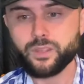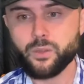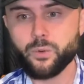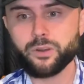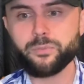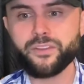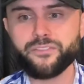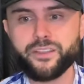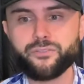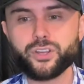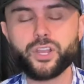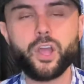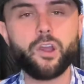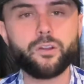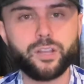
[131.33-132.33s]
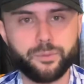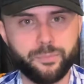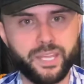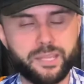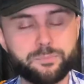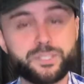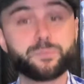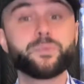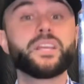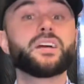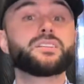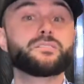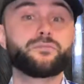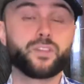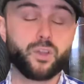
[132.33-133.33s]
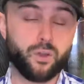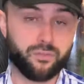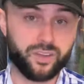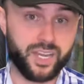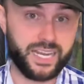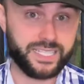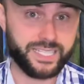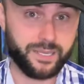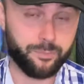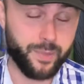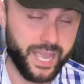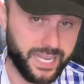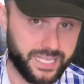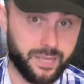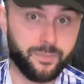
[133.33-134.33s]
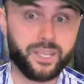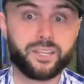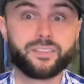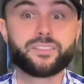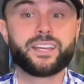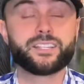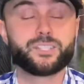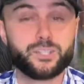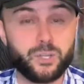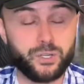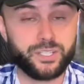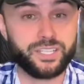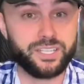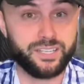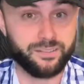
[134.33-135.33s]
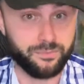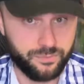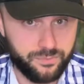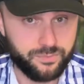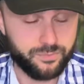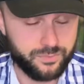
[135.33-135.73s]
one of my favorite current memes, because of the COVID-19 pandemic that started in